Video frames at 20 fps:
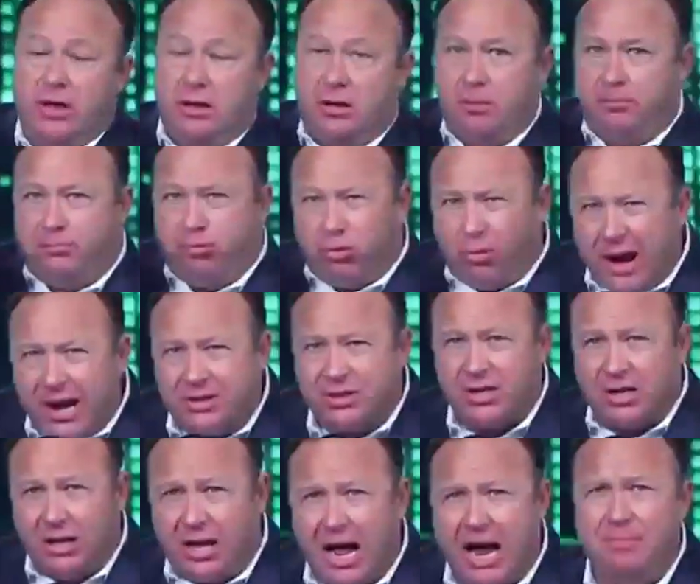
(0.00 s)
that the
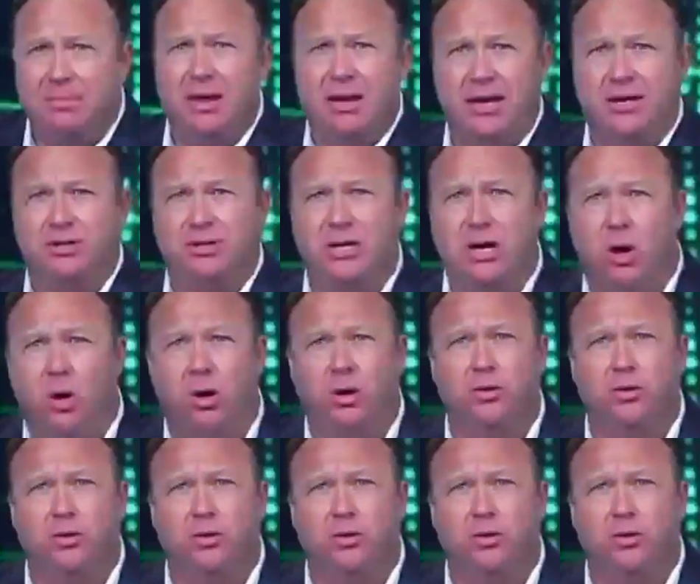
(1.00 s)
press climate is the